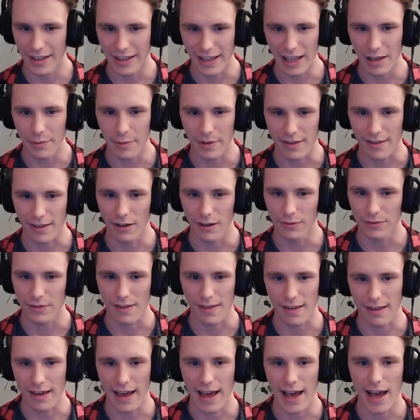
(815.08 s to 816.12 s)
game itself
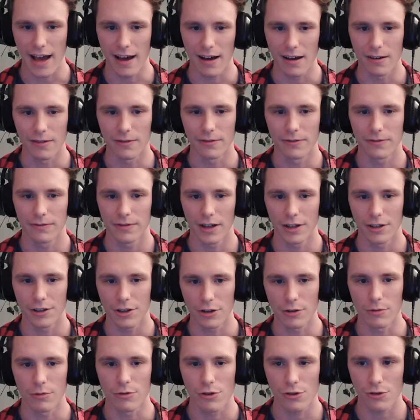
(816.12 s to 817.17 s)
doesn't have a
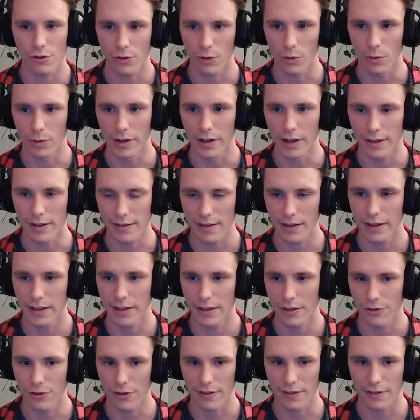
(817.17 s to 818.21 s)
huge story. It's kind of
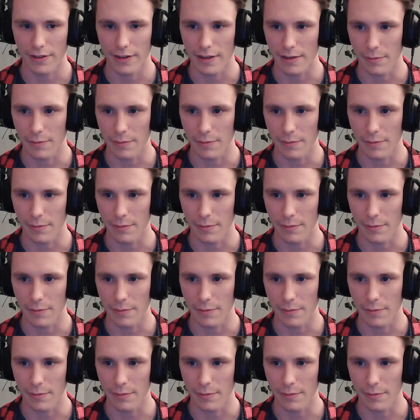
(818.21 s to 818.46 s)
just these